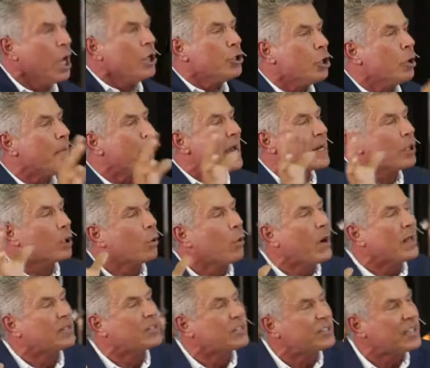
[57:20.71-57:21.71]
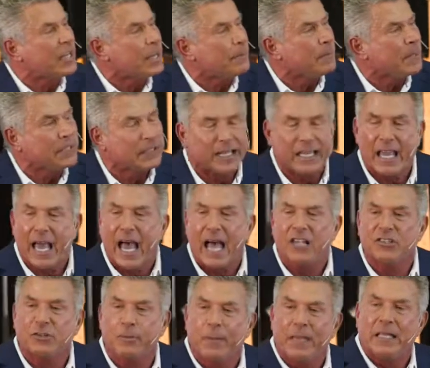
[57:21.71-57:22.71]
no matter what seemingly
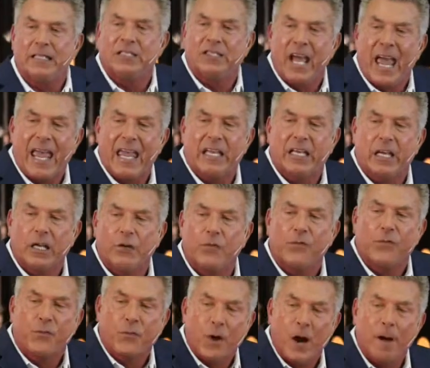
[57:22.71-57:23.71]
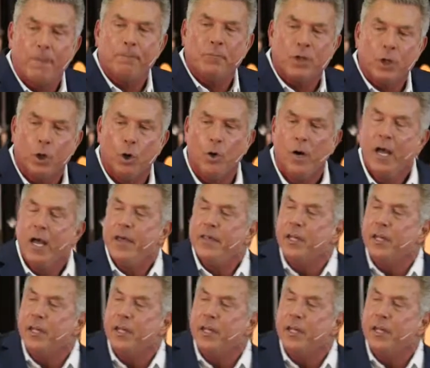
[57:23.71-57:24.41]
has been taken from you,